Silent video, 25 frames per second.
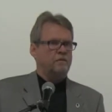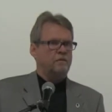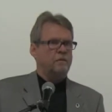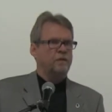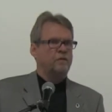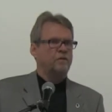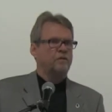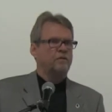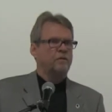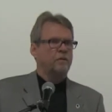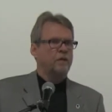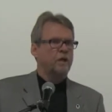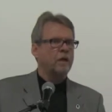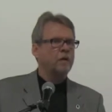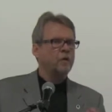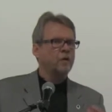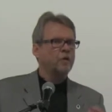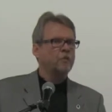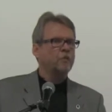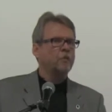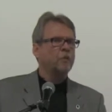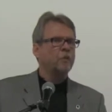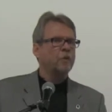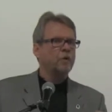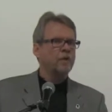Because a
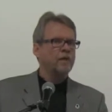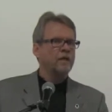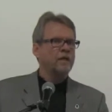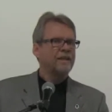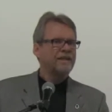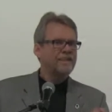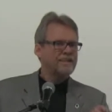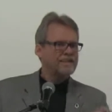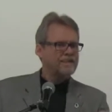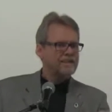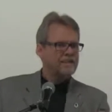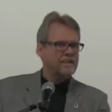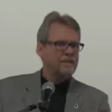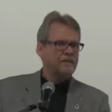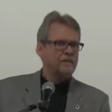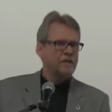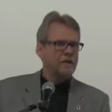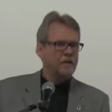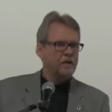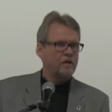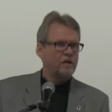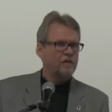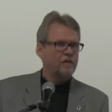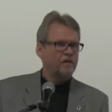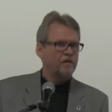lot more than these
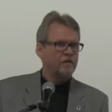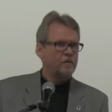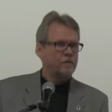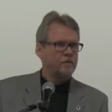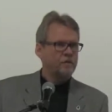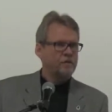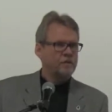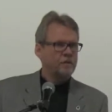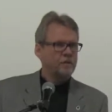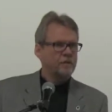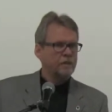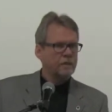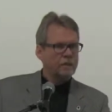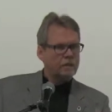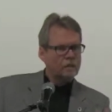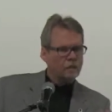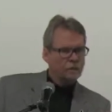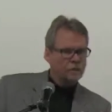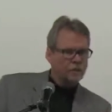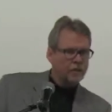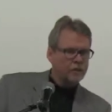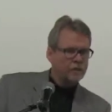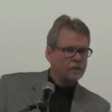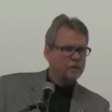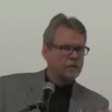7.5%, I
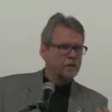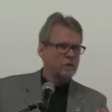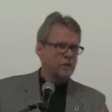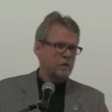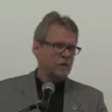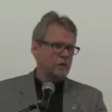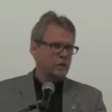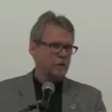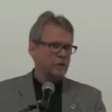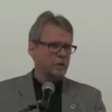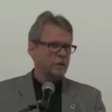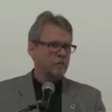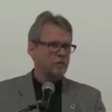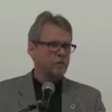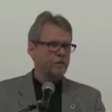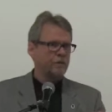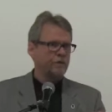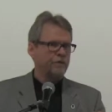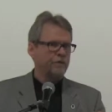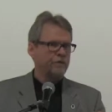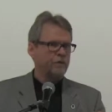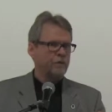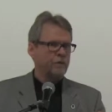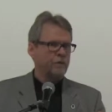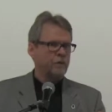come back to the
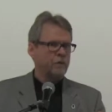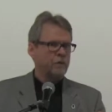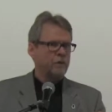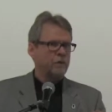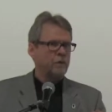numbers,